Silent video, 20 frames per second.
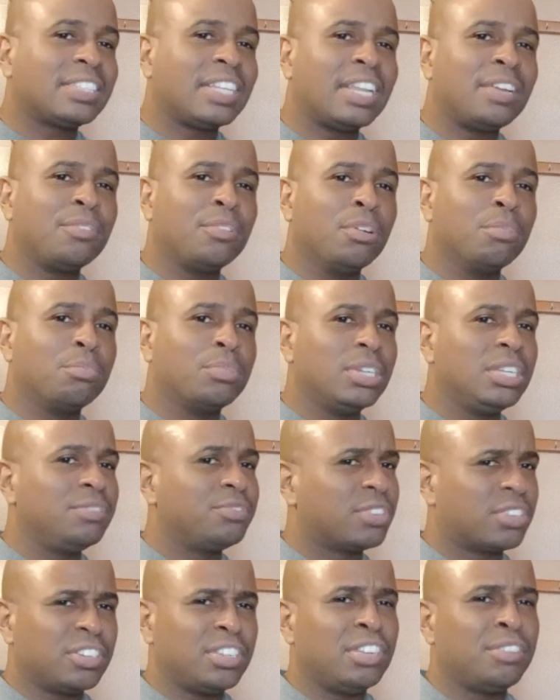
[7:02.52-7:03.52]
that they will breed
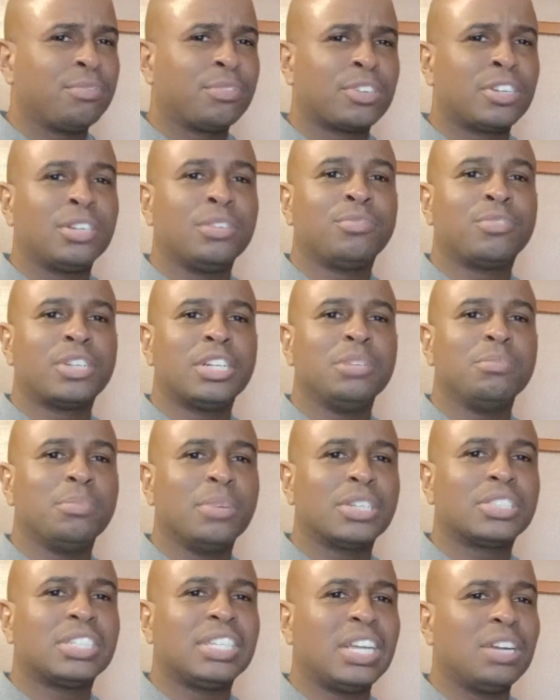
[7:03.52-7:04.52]
very, very, very
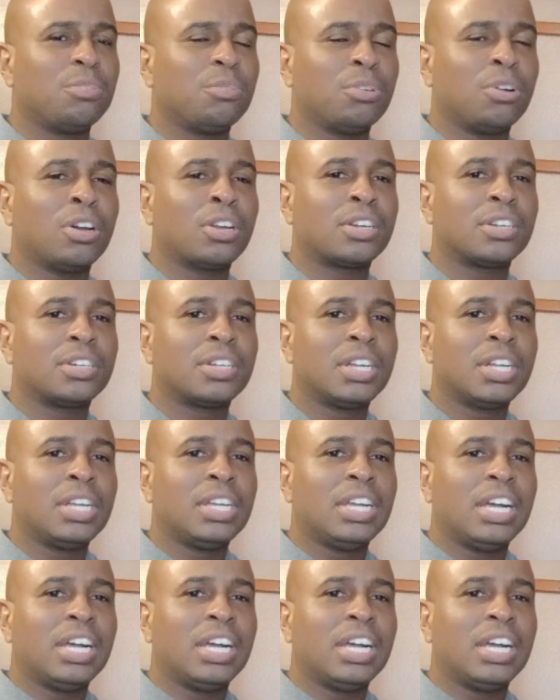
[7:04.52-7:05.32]
much in that water.